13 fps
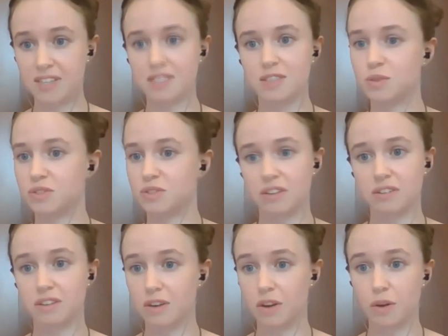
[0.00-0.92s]
and this was done,
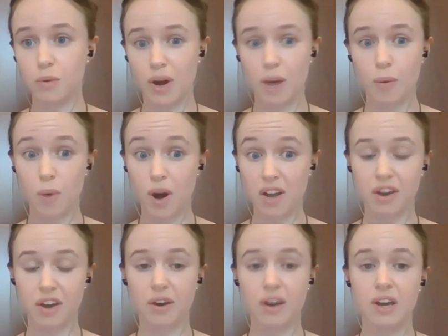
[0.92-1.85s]
quite a while
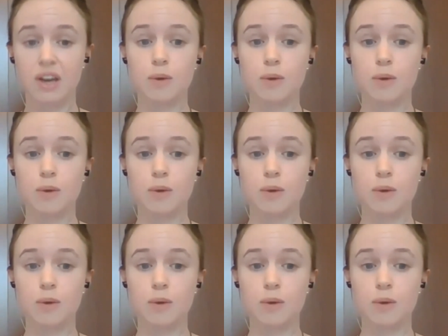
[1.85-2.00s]
ago.